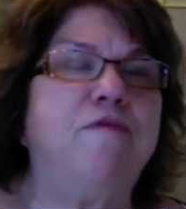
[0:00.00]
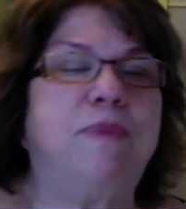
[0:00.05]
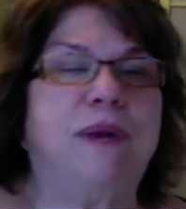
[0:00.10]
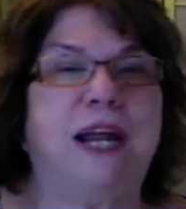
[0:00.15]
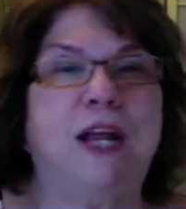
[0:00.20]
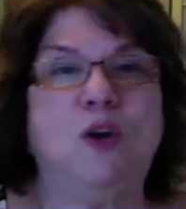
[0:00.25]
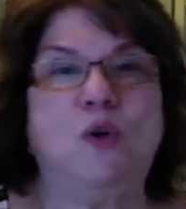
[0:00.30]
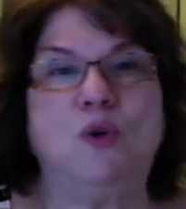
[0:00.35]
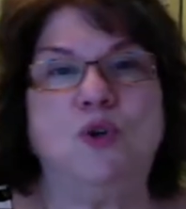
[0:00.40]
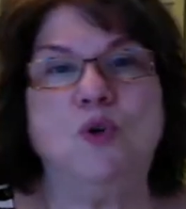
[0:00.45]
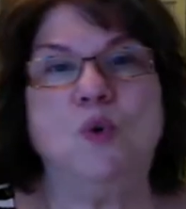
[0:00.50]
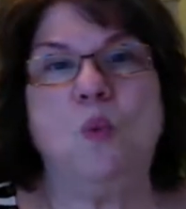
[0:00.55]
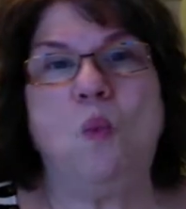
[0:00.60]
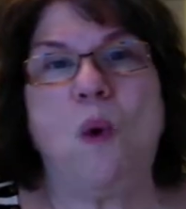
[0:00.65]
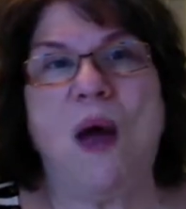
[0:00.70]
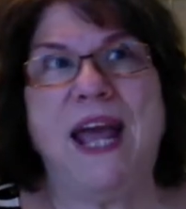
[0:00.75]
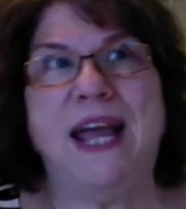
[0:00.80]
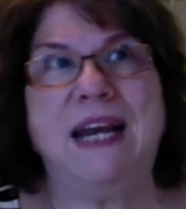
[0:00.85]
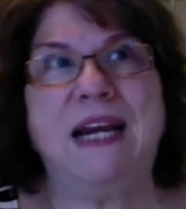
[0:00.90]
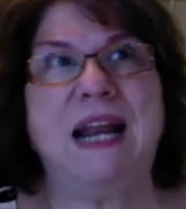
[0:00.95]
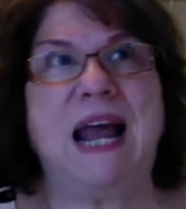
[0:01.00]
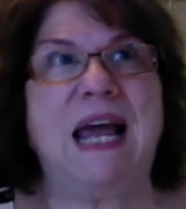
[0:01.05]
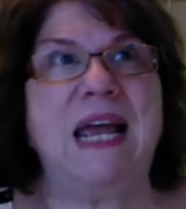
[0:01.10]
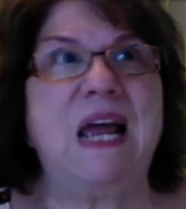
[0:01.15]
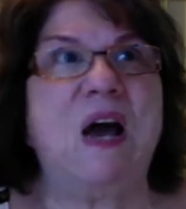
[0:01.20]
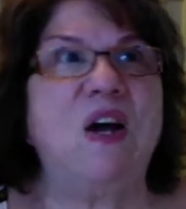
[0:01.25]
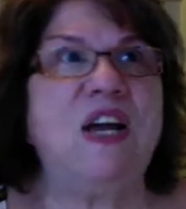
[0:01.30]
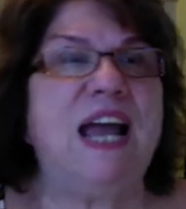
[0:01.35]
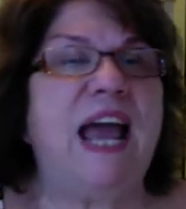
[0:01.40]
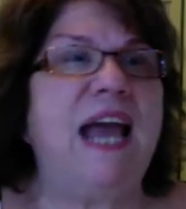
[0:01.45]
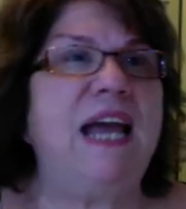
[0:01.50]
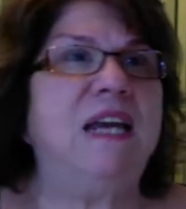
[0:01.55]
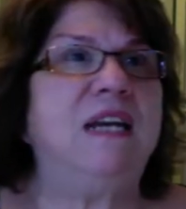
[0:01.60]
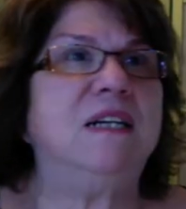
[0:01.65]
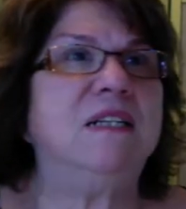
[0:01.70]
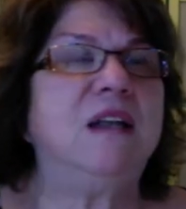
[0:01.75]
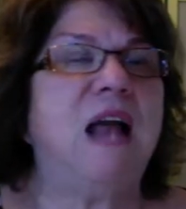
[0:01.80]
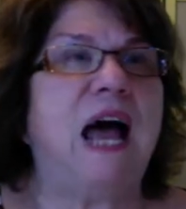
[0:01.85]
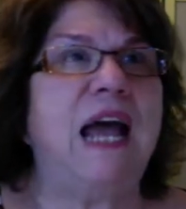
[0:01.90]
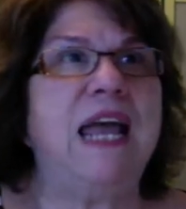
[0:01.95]
but I couldn't wait, and I
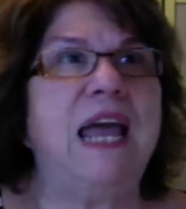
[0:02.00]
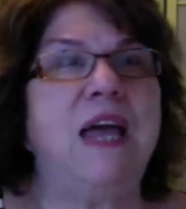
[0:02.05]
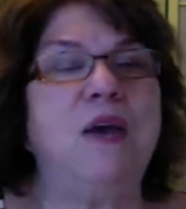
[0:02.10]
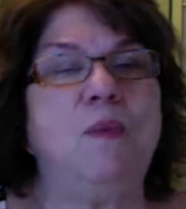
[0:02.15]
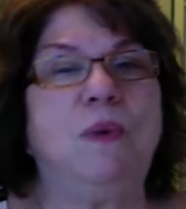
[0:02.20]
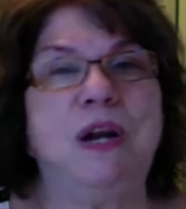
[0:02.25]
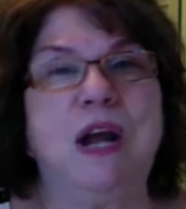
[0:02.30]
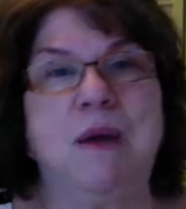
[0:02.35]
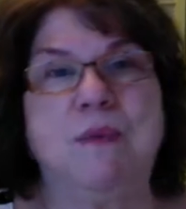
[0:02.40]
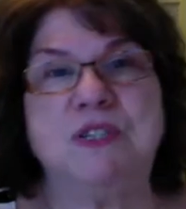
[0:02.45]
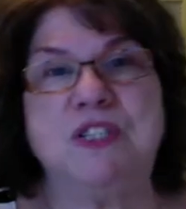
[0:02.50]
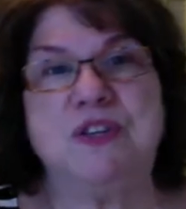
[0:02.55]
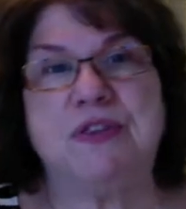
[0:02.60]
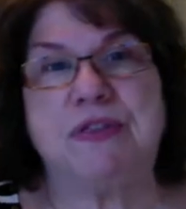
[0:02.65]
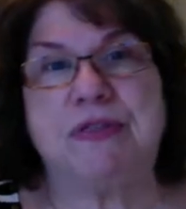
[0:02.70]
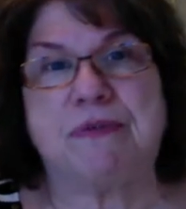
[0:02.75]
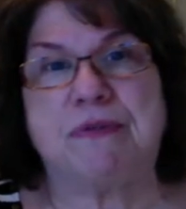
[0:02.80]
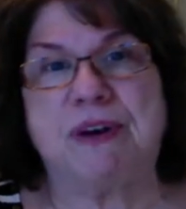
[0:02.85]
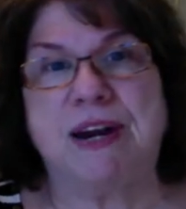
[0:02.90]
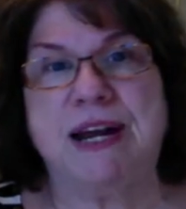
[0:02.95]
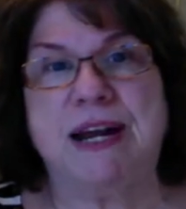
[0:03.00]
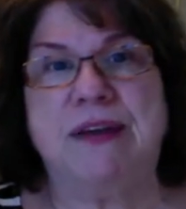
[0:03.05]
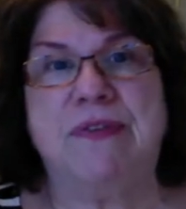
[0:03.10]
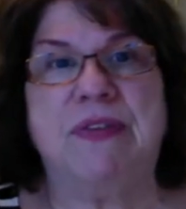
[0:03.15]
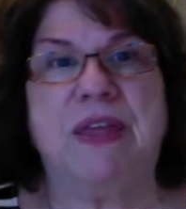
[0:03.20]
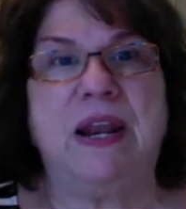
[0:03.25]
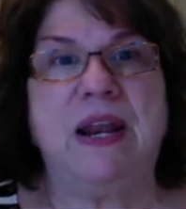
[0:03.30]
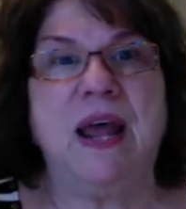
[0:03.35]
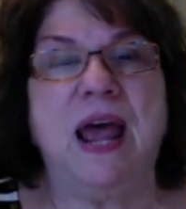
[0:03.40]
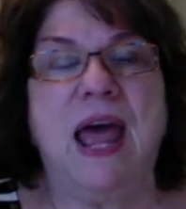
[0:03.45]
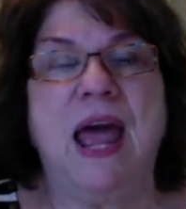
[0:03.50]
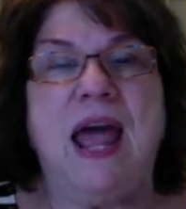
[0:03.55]
ate when I was 3, and then